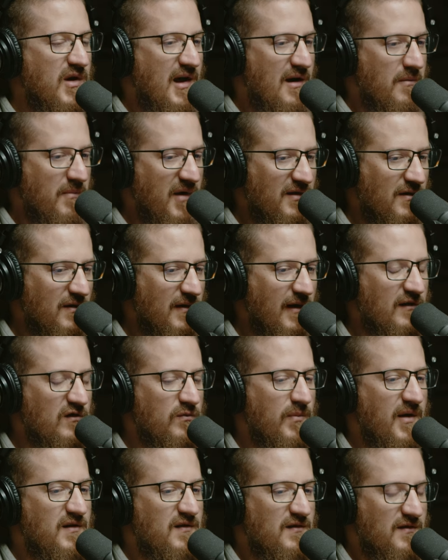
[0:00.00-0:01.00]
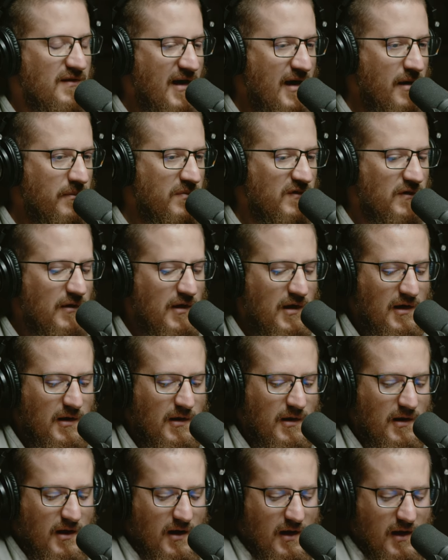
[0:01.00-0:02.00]
We kind of make the next best steps.
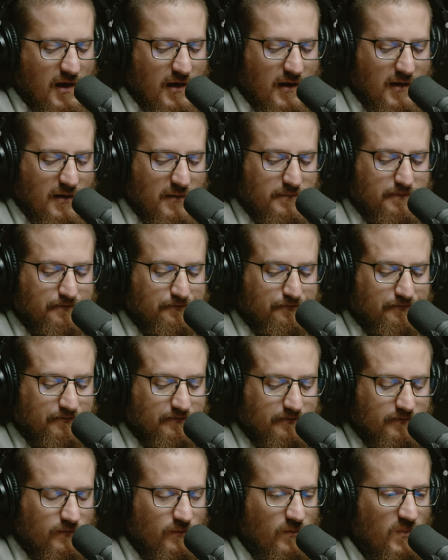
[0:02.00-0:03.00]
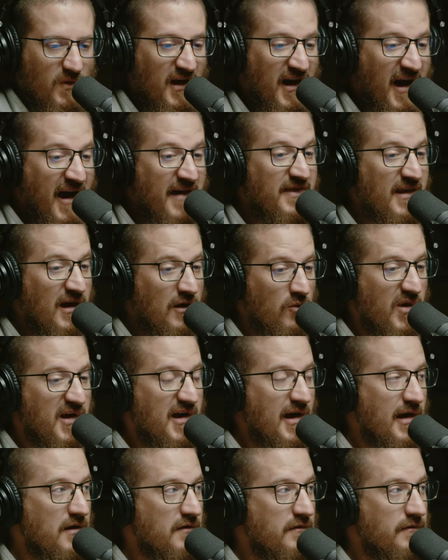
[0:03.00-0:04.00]
And then we
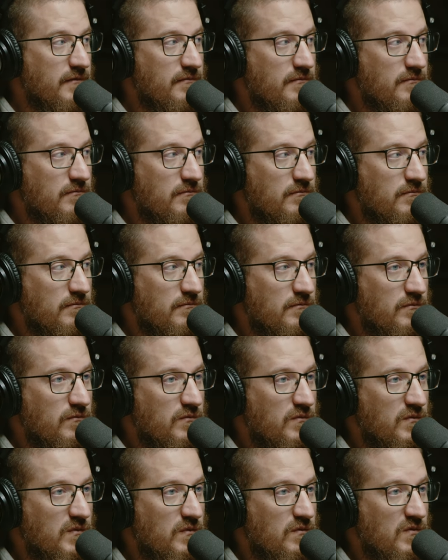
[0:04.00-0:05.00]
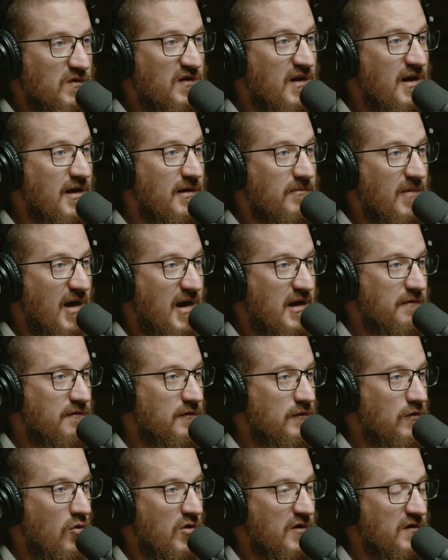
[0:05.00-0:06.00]
kind of see. And
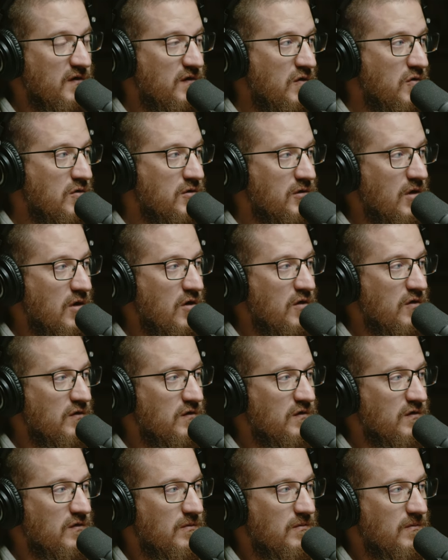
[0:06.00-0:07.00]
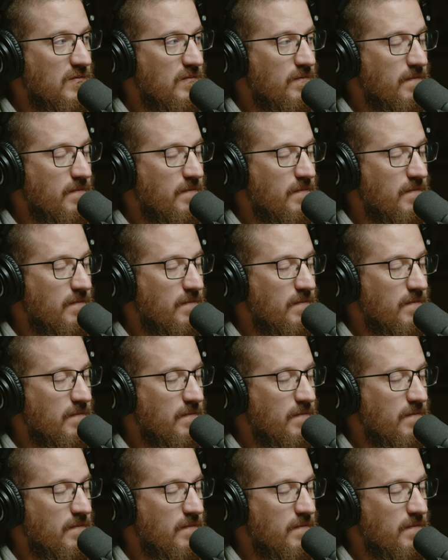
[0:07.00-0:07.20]
if doors do close,